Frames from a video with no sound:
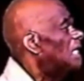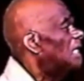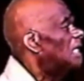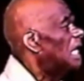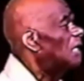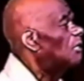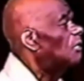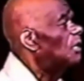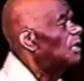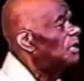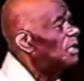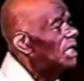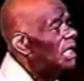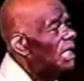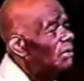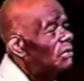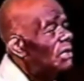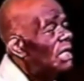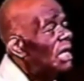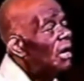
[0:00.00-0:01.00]
and think we're
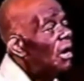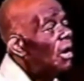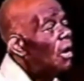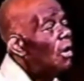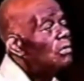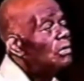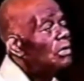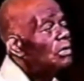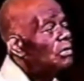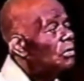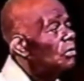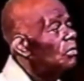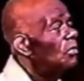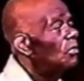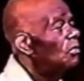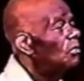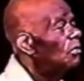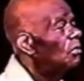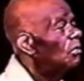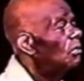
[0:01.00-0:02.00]
dealing with the
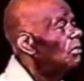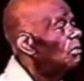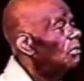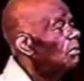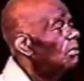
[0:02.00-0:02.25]
truth.